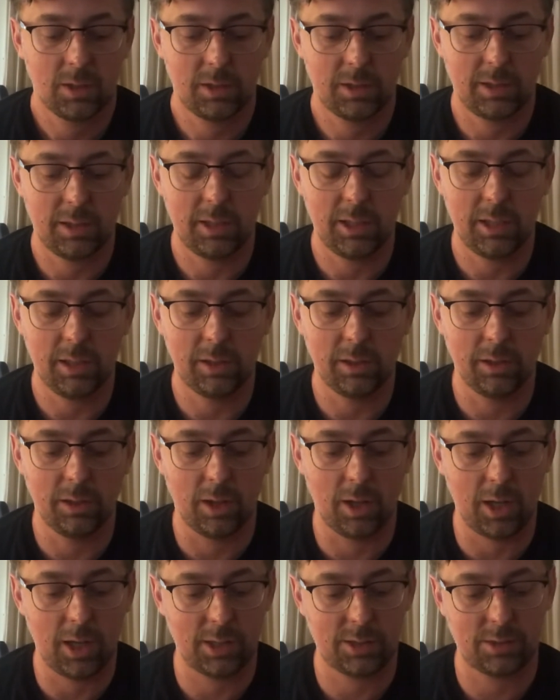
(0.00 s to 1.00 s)
the
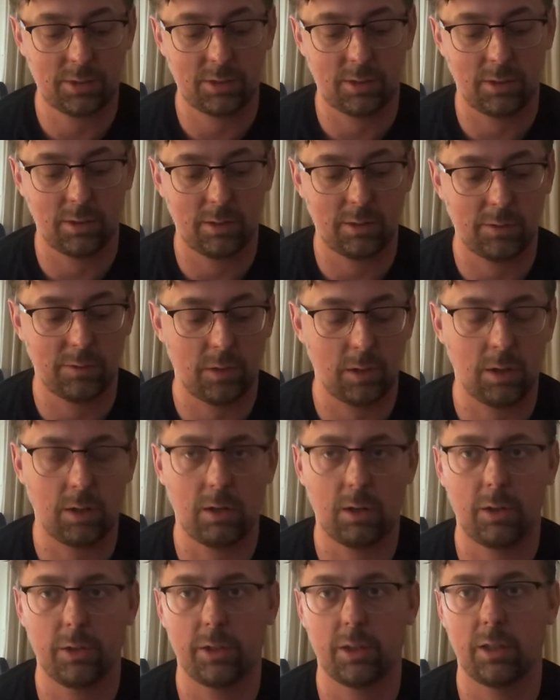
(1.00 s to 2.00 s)
loss of
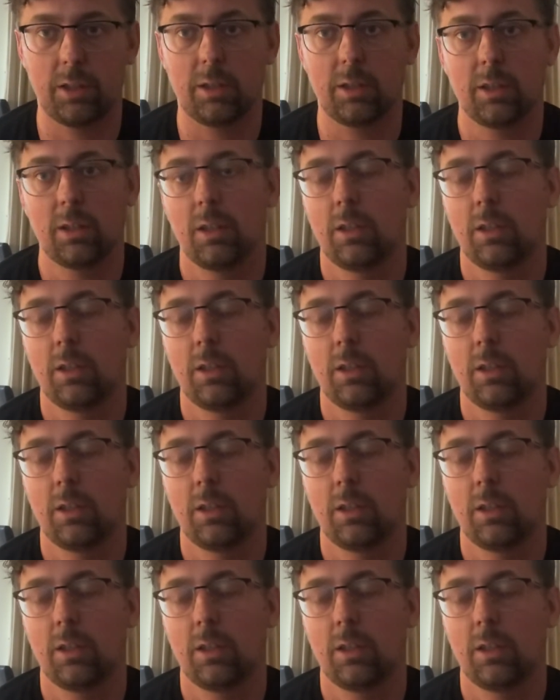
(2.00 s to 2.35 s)
all the